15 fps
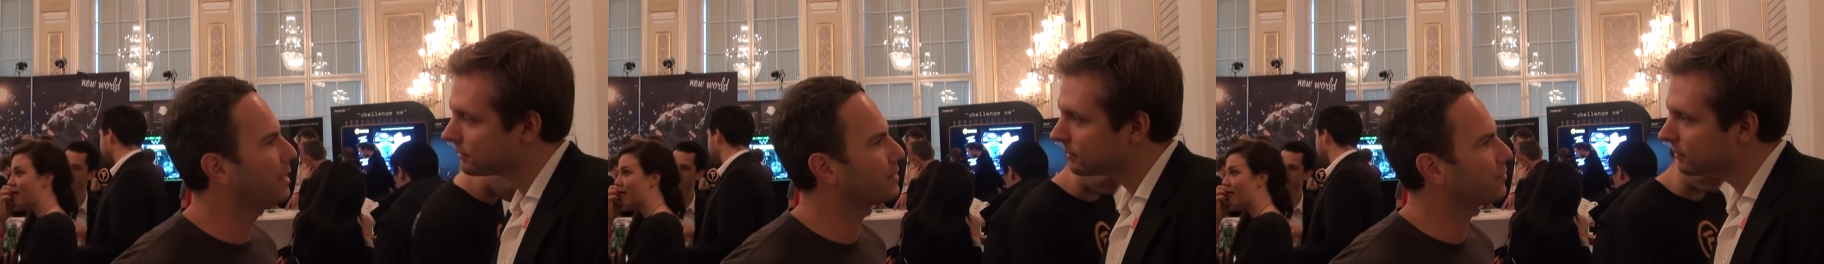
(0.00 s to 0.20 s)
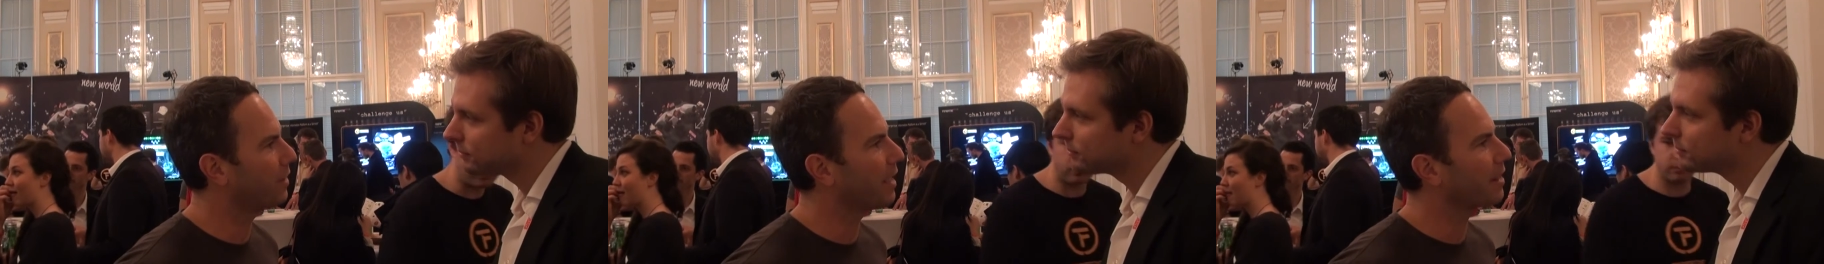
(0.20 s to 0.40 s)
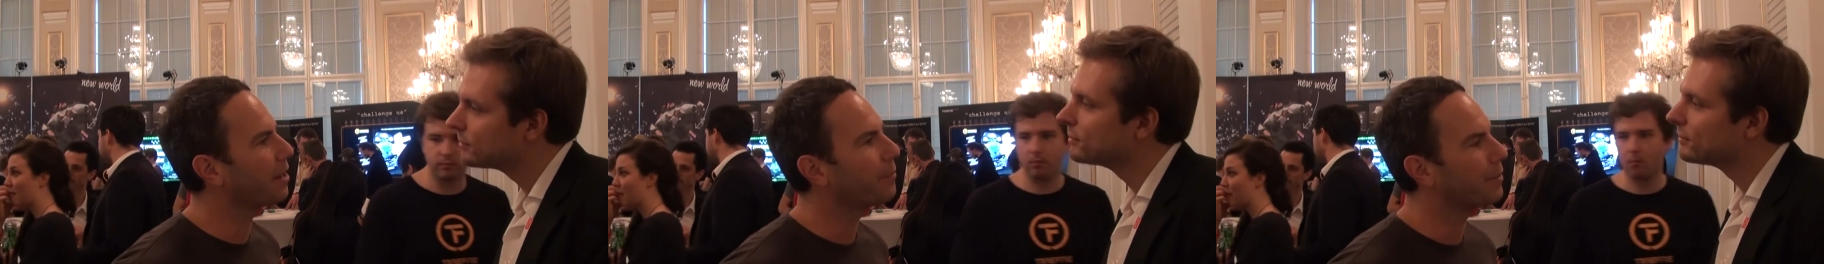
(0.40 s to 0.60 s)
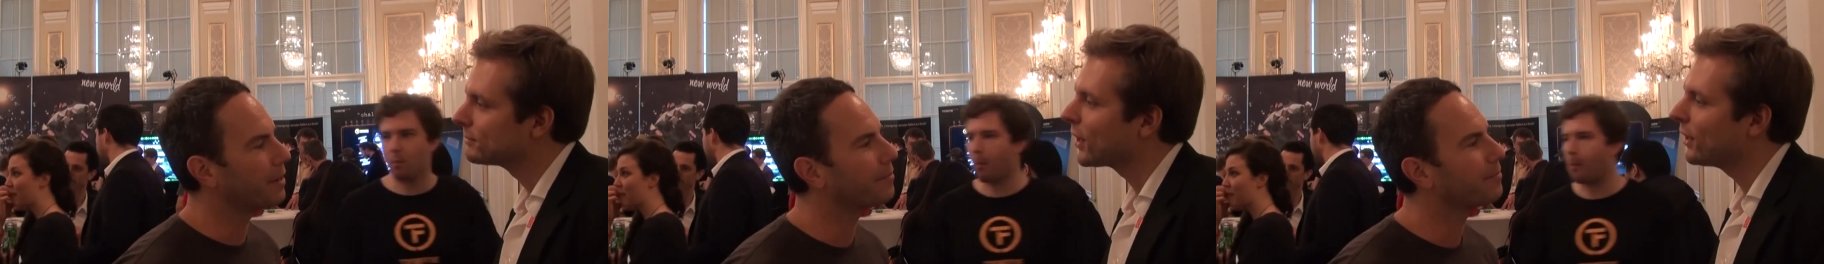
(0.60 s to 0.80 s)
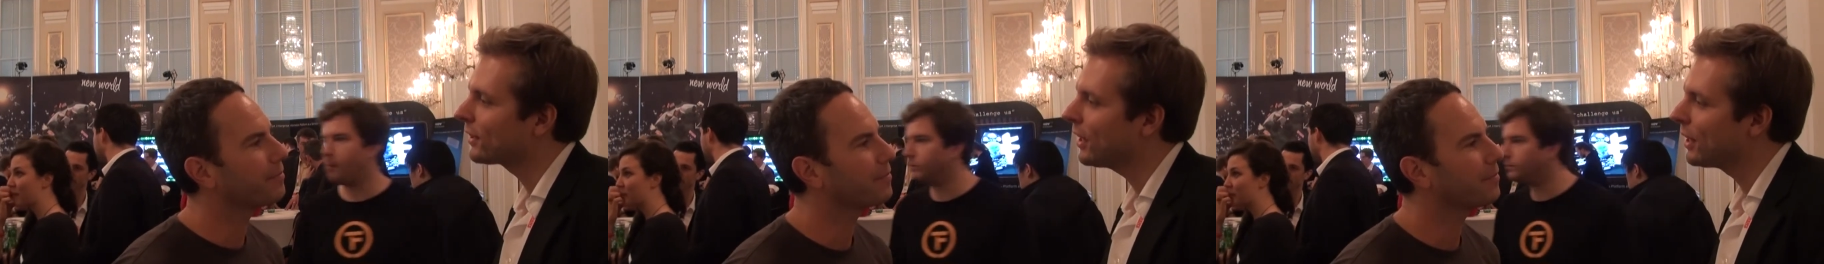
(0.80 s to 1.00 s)
Speaker 1: is for that
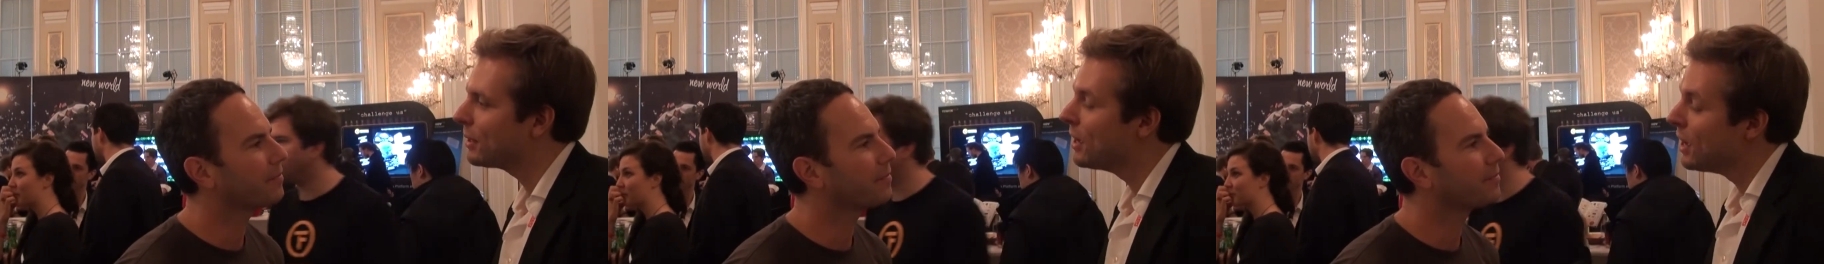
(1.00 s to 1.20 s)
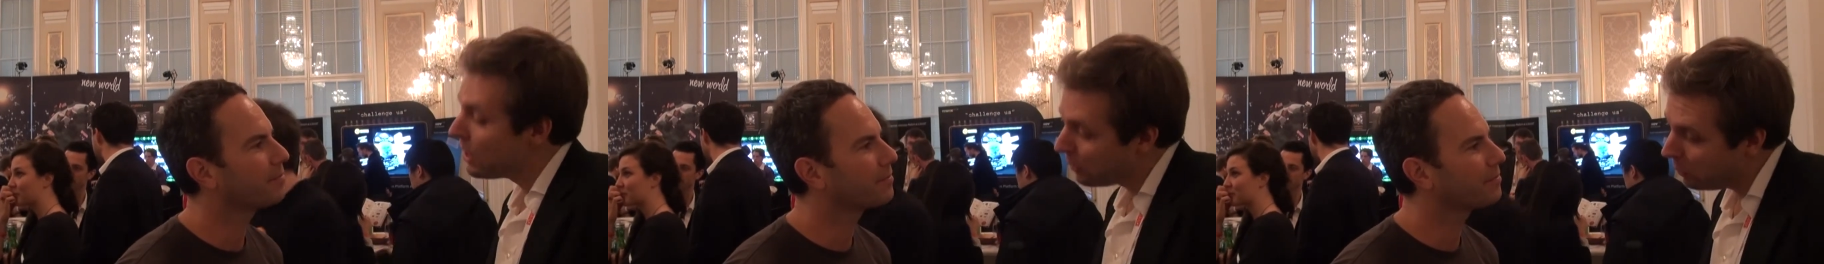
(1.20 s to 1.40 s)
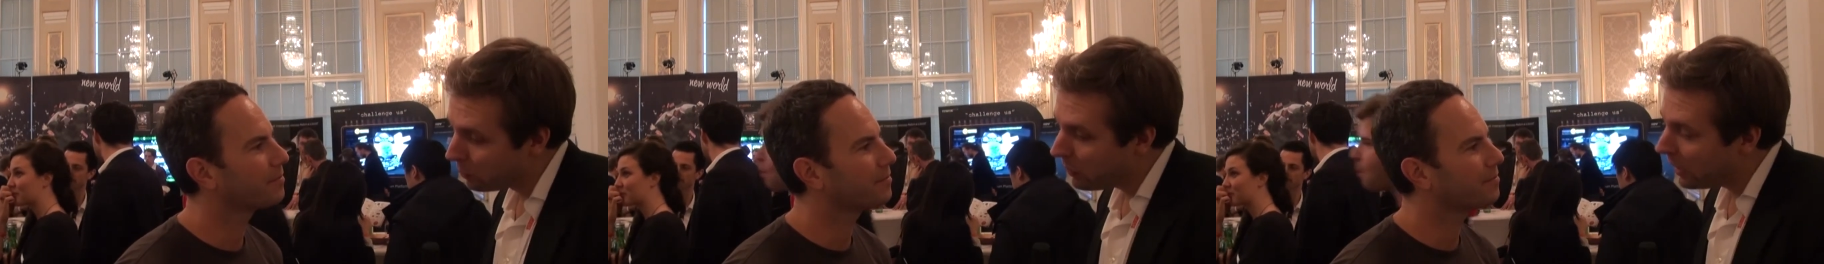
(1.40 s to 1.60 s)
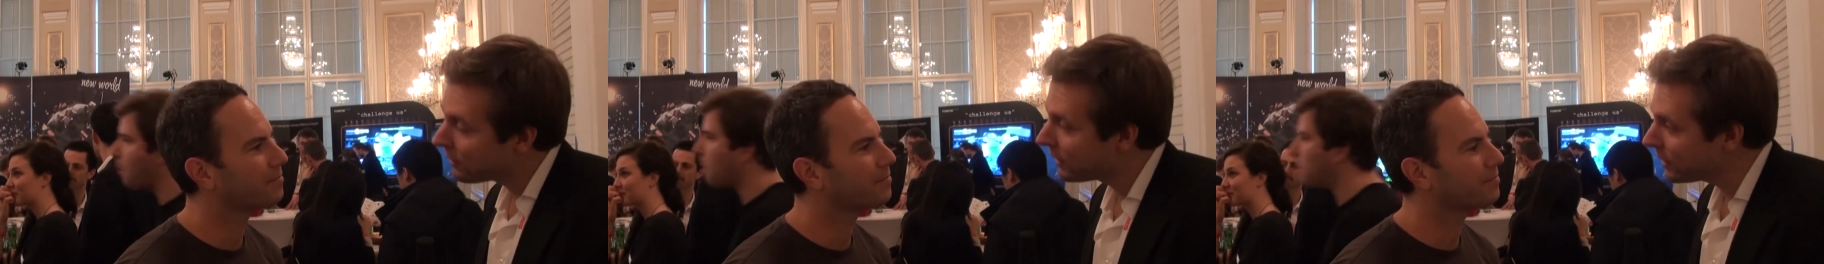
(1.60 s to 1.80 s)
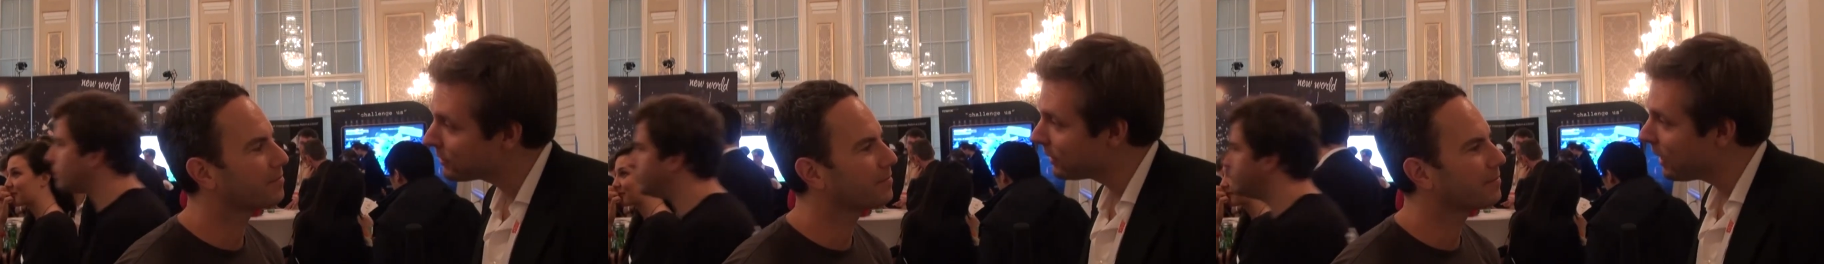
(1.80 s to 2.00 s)
company. Okay.
Speaker 2: Cool,
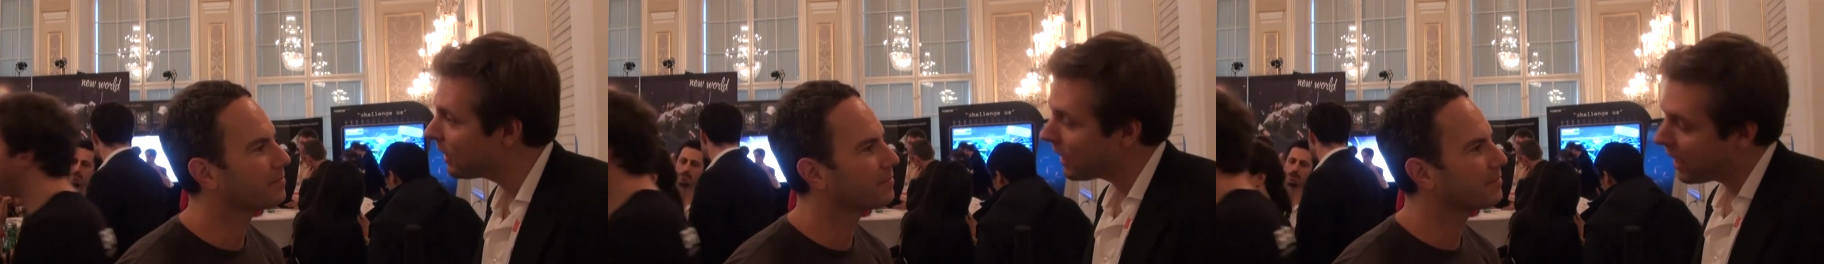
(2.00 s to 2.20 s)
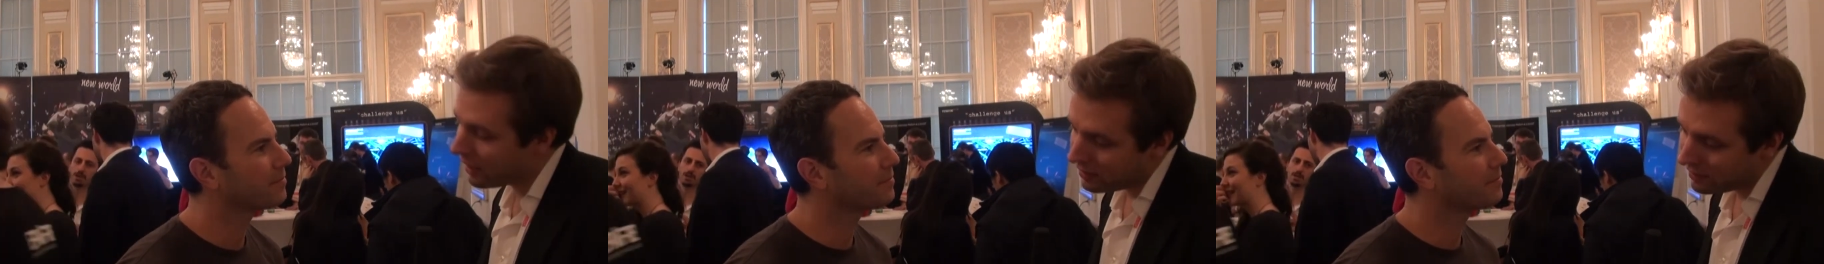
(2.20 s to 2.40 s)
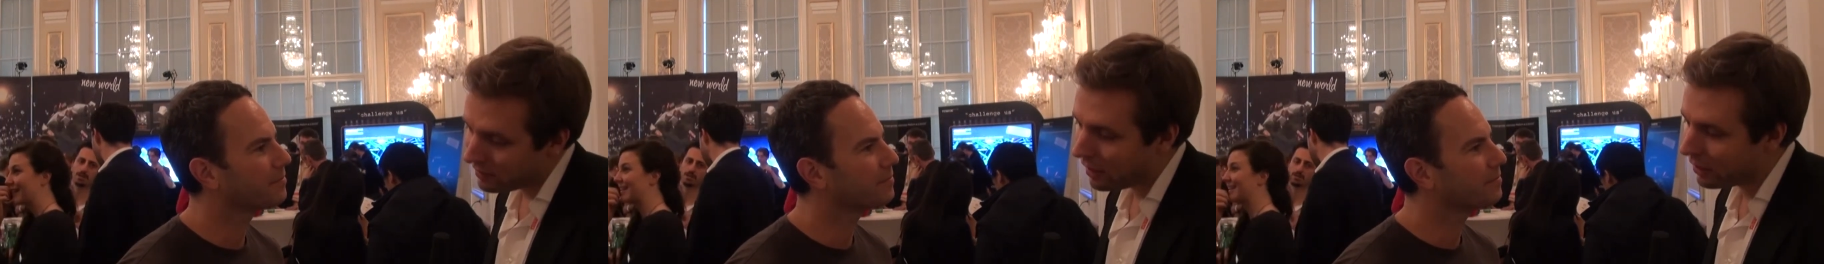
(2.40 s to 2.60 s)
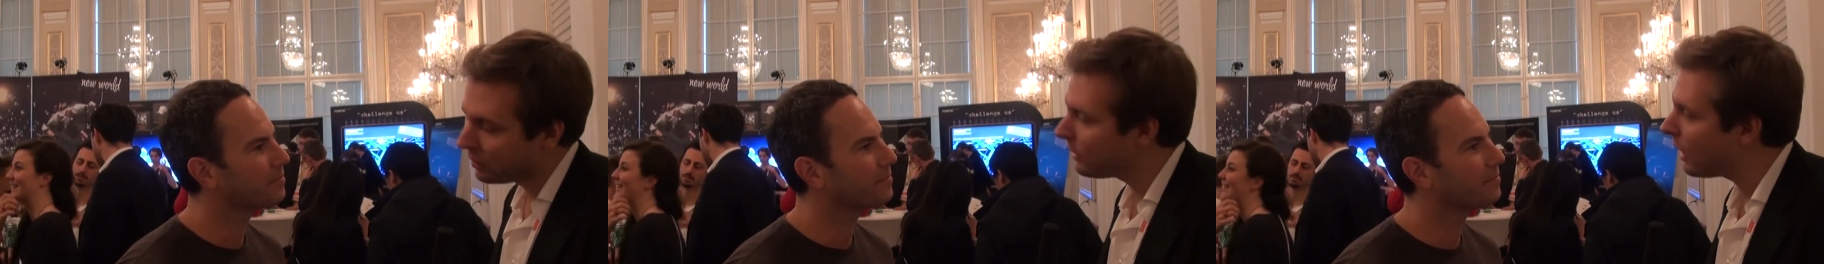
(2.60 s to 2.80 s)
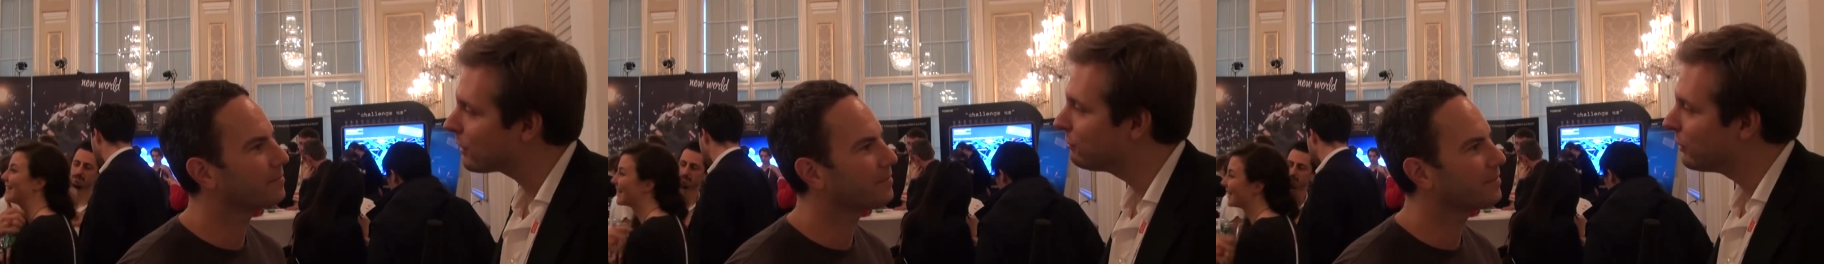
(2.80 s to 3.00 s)
well, thanks a lot and uh, good luck